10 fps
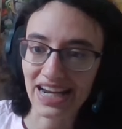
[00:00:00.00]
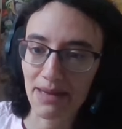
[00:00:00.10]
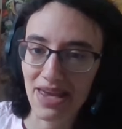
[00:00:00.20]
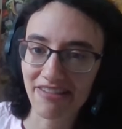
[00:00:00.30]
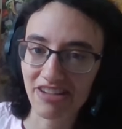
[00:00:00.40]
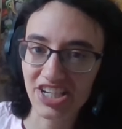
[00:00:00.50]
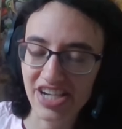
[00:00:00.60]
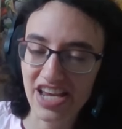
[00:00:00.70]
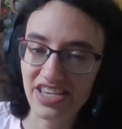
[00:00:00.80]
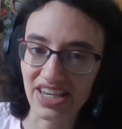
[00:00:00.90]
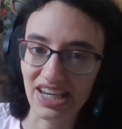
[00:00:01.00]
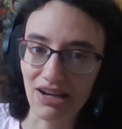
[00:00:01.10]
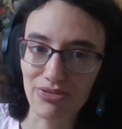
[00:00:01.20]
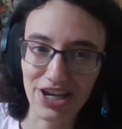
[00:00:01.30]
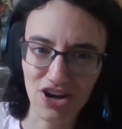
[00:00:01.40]
I kept hearing shaking and
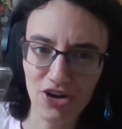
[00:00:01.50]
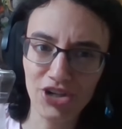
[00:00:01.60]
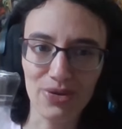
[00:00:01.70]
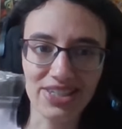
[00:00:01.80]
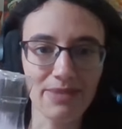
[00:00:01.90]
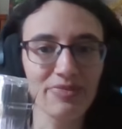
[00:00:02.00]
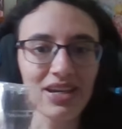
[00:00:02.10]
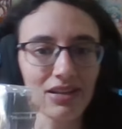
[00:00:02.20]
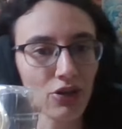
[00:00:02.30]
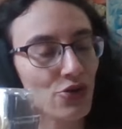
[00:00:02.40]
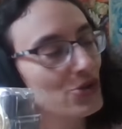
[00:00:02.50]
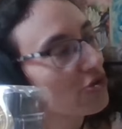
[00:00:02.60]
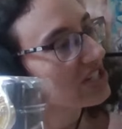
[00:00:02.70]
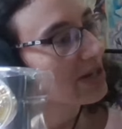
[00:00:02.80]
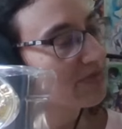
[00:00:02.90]
I was like, oh no, is something loose
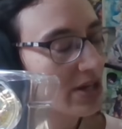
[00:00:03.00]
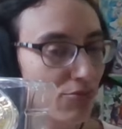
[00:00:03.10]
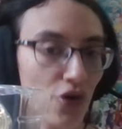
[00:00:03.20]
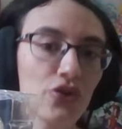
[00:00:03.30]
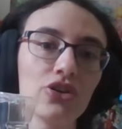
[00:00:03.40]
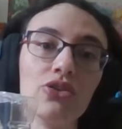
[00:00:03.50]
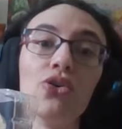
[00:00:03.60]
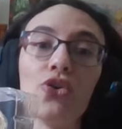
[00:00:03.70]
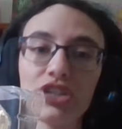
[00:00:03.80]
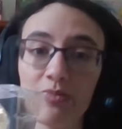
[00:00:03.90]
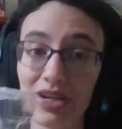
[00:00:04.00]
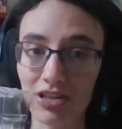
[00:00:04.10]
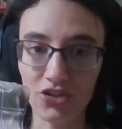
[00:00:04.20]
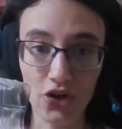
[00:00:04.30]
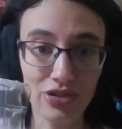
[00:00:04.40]
or is something broken or something
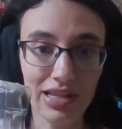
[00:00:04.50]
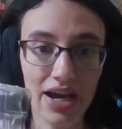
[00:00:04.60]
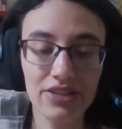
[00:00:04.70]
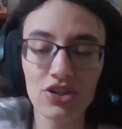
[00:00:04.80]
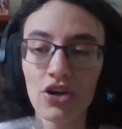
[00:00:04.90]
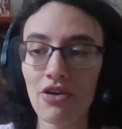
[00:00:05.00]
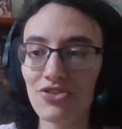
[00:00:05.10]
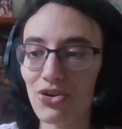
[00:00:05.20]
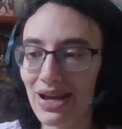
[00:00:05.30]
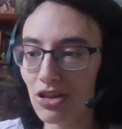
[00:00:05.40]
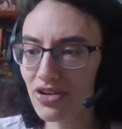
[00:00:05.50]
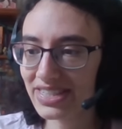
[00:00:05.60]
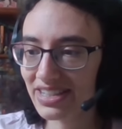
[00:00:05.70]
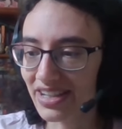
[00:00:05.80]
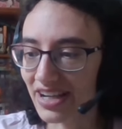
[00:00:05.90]
along those lines? So I
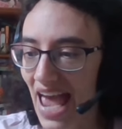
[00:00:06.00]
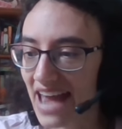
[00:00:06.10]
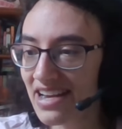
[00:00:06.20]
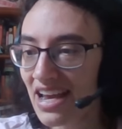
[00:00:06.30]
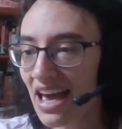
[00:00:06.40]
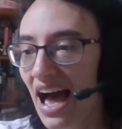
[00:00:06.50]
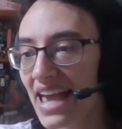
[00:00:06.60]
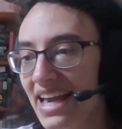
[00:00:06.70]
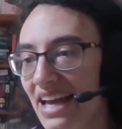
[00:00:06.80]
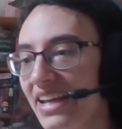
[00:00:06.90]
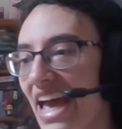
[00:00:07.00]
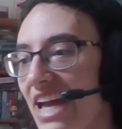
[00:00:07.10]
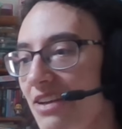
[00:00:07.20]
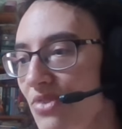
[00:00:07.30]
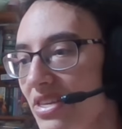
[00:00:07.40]
looked in it and it came
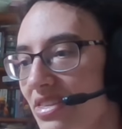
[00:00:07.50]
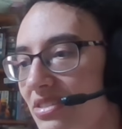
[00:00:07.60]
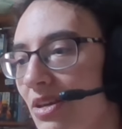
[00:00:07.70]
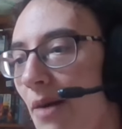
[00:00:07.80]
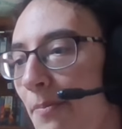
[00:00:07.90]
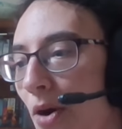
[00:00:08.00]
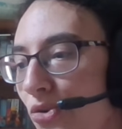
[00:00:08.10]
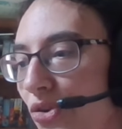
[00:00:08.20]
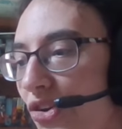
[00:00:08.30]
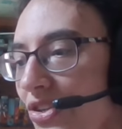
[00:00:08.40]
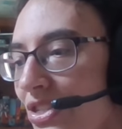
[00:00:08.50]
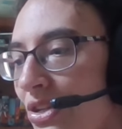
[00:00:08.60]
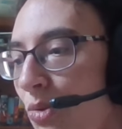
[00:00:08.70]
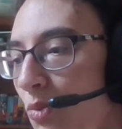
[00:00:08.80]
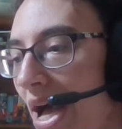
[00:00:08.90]
with a bonus.
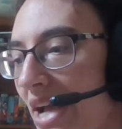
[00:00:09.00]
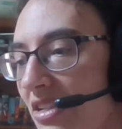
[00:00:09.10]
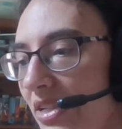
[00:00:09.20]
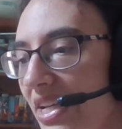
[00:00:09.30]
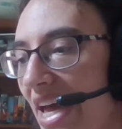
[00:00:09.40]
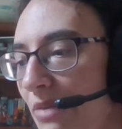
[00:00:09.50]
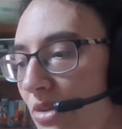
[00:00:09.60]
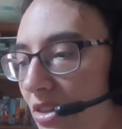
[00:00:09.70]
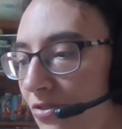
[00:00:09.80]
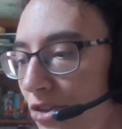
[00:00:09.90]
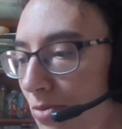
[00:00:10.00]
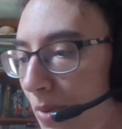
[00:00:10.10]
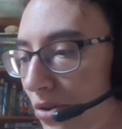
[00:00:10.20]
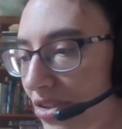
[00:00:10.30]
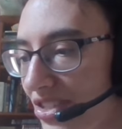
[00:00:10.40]
Actually, it came with a few
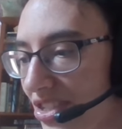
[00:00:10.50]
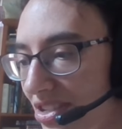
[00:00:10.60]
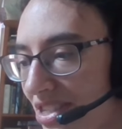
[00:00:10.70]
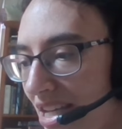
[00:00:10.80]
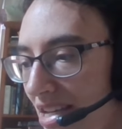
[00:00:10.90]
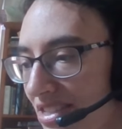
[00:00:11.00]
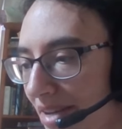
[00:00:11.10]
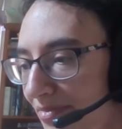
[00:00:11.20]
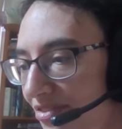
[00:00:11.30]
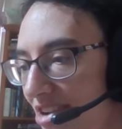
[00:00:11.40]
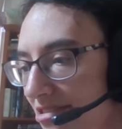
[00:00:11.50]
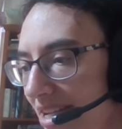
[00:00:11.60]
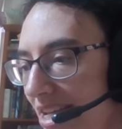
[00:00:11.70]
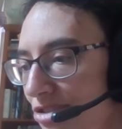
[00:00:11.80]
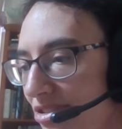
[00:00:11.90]
bonuses, some very
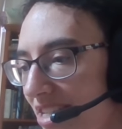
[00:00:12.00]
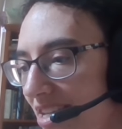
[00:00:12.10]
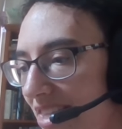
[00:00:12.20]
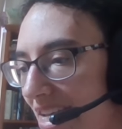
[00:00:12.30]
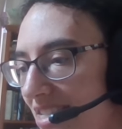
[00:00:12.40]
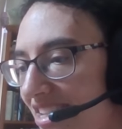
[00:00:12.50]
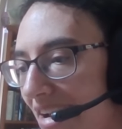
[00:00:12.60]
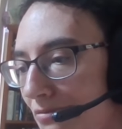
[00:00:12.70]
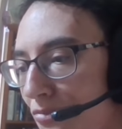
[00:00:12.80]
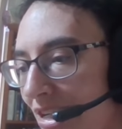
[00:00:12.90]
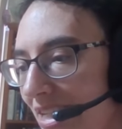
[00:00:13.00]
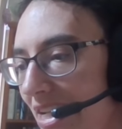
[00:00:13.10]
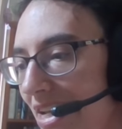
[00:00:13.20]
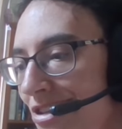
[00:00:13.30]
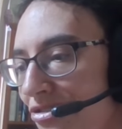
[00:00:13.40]
interesting things that I'm
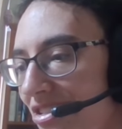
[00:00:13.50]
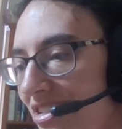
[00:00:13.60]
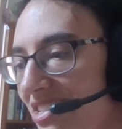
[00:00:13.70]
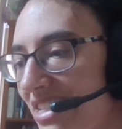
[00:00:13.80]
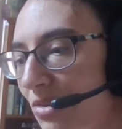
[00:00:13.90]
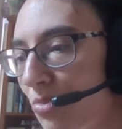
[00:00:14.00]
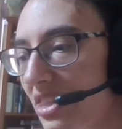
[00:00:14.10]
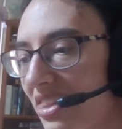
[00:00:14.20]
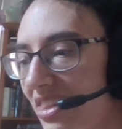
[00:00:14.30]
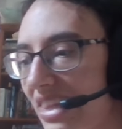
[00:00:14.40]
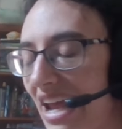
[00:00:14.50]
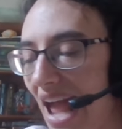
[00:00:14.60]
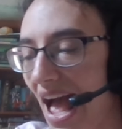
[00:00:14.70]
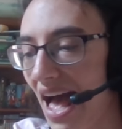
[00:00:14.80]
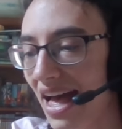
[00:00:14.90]
really interested to see what they
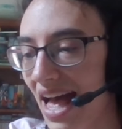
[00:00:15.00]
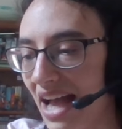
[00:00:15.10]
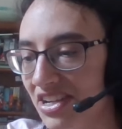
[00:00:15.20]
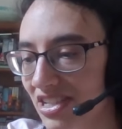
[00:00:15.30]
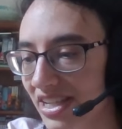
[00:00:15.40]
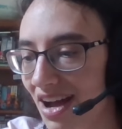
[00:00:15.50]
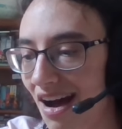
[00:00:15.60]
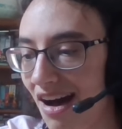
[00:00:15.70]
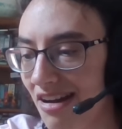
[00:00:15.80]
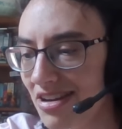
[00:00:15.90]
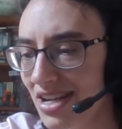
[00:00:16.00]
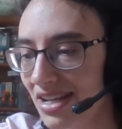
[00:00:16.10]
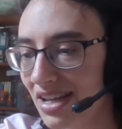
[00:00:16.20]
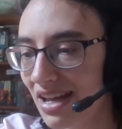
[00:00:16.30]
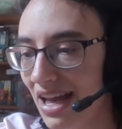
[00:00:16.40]
actually are
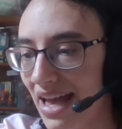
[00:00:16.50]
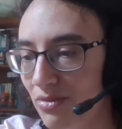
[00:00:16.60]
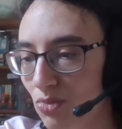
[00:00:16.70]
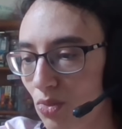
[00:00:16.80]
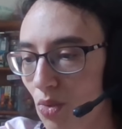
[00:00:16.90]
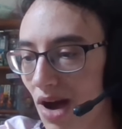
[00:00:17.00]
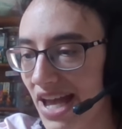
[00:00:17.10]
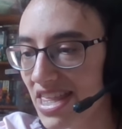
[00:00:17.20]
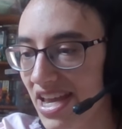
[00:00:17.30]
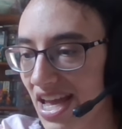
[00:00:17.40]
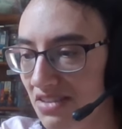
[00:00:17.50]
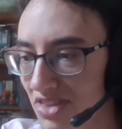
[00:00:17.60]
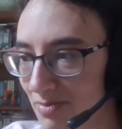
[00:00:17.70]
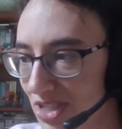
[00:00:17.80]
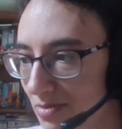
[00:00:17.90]
and why they gave
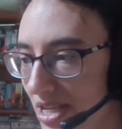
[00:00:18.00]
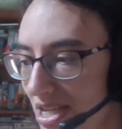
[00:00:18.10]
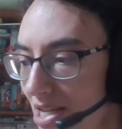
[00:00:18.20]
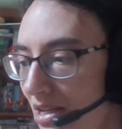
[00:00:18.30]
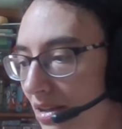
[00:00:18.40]
them to me.